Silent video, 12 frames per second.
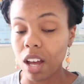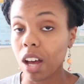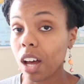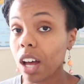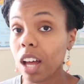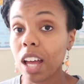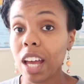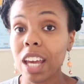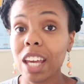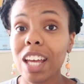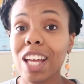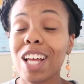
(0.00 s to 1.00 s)

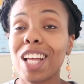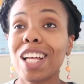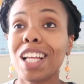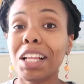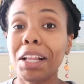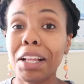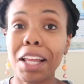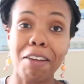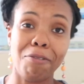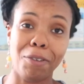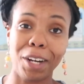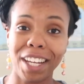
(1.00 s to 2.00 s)
I
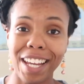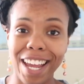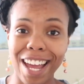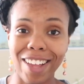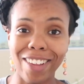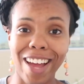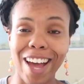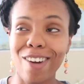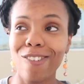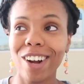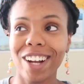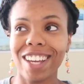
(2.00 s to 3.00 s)
love working out.
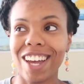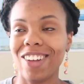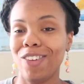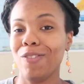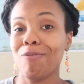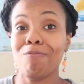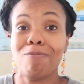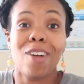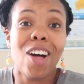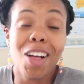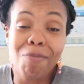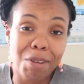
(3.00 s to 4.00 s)
I work out
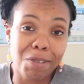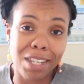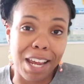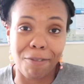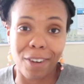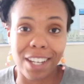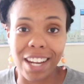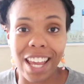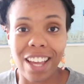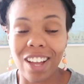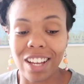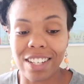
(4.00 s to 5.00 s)
almost every
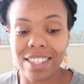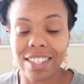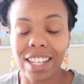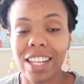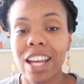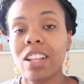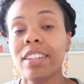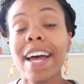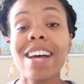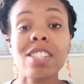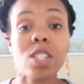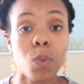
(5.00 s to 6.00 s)
day, honestly. Now,
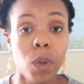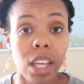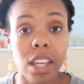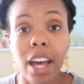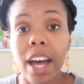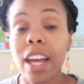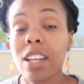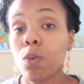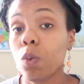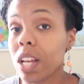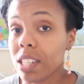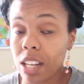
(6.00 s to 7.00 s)
last week I
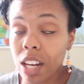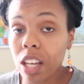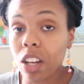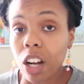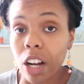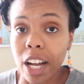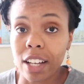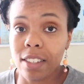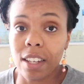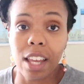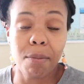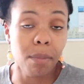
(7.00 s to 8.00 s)
was in a car
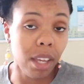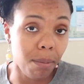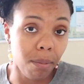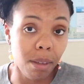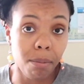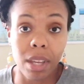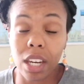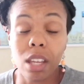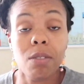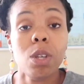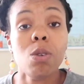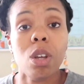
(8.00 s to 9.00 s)
accident. Maybe
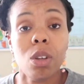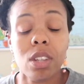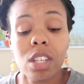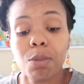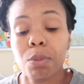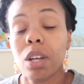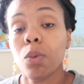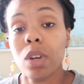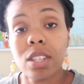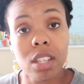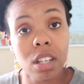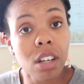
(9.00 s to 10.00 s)
many of you know this, but I
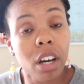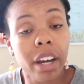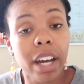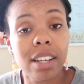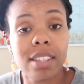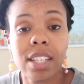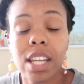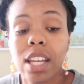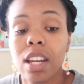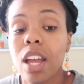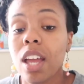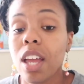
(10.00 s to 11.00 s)
was in a car
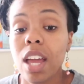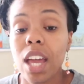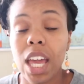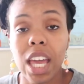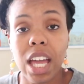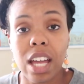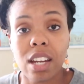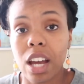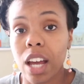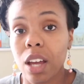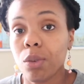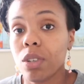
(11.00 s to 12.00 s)
accident, and
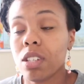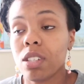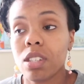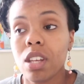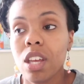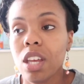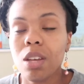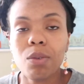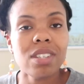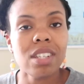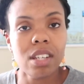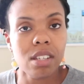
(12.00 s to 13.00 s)

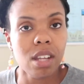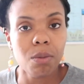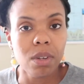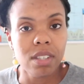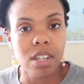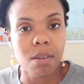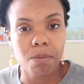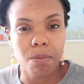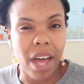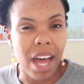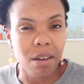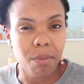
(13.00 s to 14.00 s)
it wasn't a
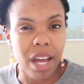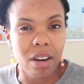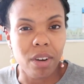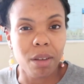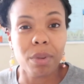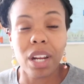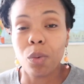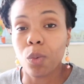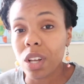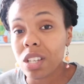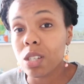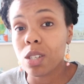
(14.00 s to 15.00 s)
bad wreck, but I
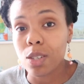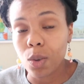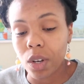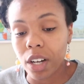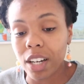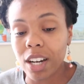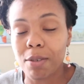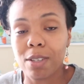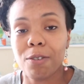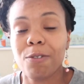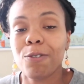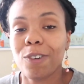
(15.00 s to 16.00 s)
was sore, and I was
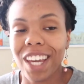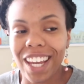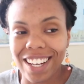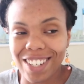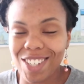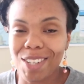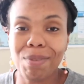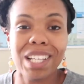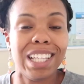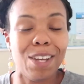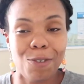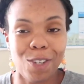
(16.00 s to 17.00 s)
afraid to be
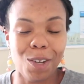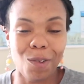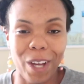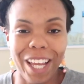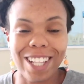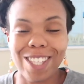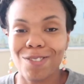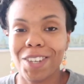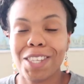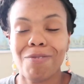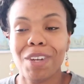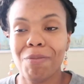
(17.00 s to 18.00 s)
lifting weights
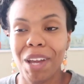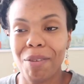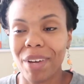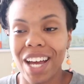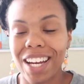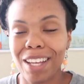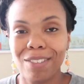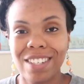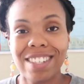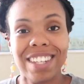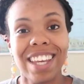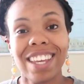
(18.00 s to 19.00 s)
when my body
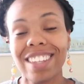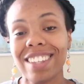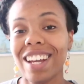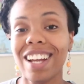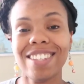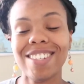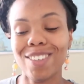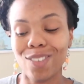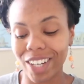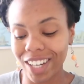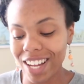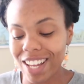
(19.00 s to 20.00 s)
was like that
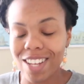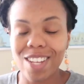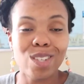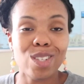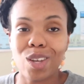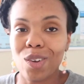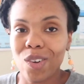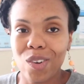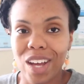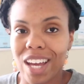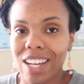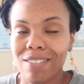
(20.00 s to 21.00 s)
sore.
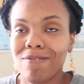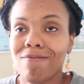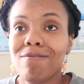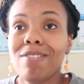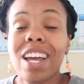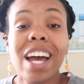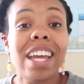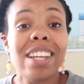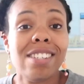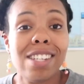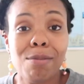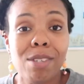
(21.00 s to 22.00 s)
So I
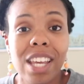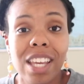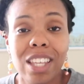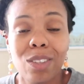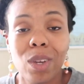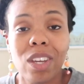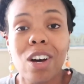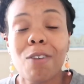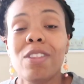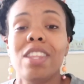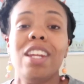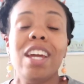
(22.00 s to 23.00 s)
ended up taking the week
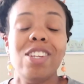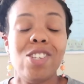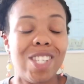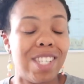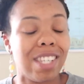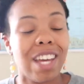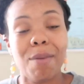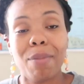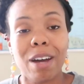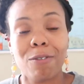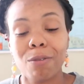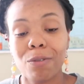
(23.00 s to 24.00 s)
off, and then I just got
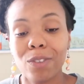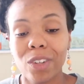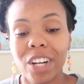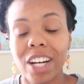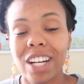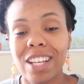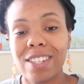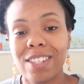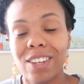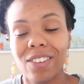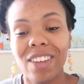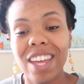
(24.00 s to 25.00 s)
back from Florida.
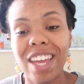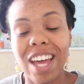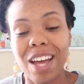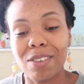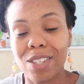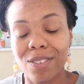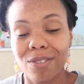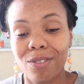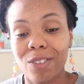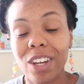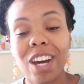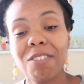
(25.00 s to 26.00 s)
So I was
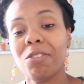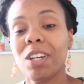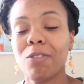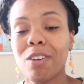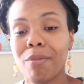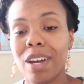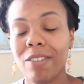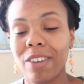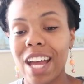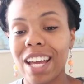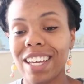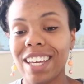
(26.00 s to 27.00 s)
recovering from my
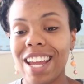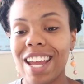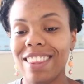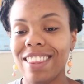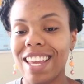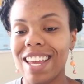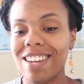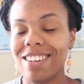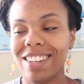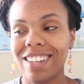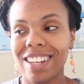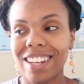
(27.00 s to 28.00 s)
wreck and then